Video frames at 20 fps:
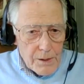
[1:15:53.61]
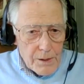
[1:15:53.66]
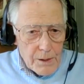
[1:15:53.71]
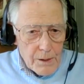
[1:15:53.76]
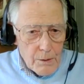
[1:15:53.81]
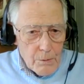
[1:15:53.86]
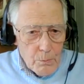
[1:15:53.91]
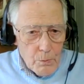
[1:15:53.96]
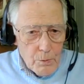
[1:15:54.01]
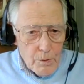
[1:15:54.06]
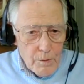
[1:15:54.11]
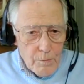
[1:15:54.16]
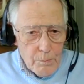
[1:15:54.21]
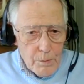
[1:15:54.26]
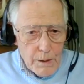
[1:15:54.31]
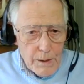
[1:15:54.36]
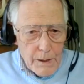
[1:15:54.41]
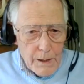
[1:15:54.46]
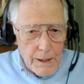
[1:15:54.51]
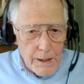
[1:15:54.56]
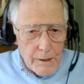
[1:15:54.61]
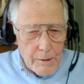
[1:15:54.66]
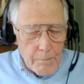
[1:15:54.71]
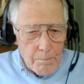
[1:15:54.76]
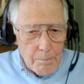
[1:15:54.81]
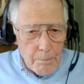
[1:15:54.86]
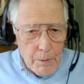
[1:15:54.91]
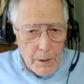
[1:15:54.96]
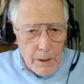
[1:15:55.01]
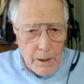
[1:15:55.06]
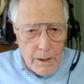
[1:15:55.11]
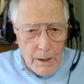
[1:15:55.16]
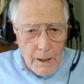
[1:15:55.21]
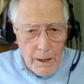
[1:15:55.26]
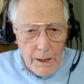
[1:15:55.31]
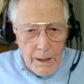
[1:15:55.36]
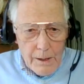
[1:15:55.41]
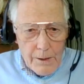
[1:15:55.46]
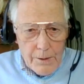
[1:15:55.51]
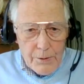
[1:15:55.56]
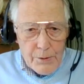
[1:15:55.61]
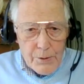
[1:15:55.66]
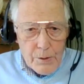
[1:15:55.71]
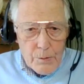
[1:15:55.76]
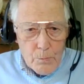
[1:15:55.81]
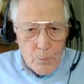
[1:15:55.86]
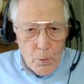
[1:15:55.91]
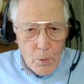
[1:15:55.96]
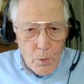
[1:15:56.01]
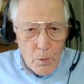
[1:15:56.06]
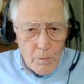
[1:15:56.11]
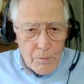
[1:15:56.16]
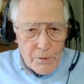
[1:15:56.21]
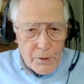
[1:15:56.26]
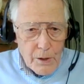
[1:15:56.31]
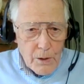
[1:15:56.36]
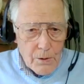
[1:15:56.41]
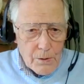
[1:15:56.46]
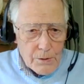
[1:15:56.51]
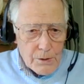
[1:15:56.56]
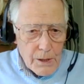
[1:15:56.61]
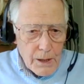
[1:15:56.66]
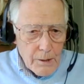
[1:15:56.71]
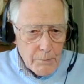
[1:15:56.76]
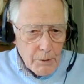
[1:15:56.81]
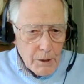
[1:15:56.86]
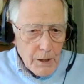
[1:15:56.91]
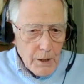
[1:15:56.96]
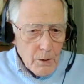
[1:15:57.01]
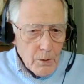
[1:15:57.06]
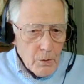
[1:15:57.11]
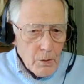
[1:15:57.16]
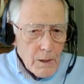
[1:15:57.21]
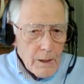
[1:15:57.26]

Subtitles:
It would have been eaten by lions and wolves a long time ago.